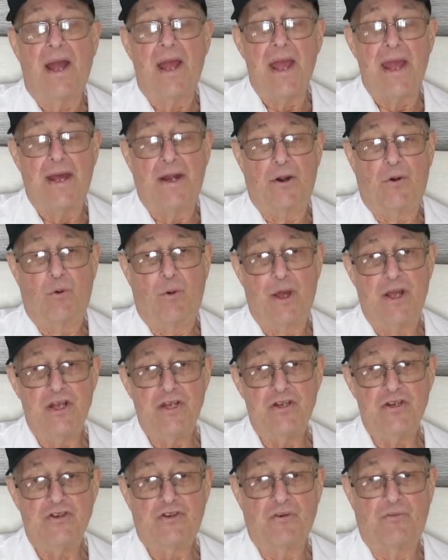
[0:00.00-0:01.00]
had a
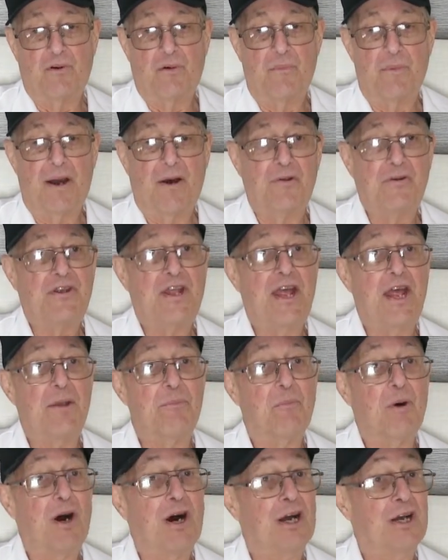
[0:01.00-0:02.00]
range of about 10
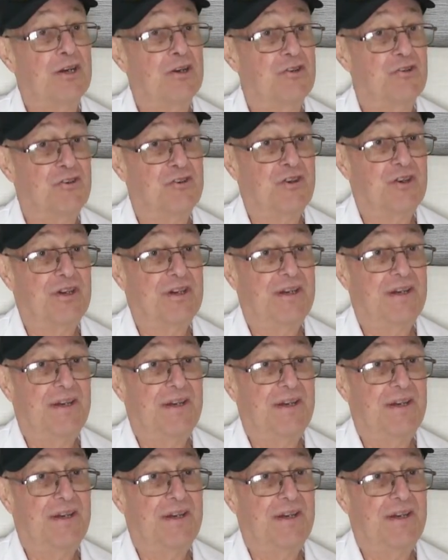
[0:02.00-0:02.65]
miles.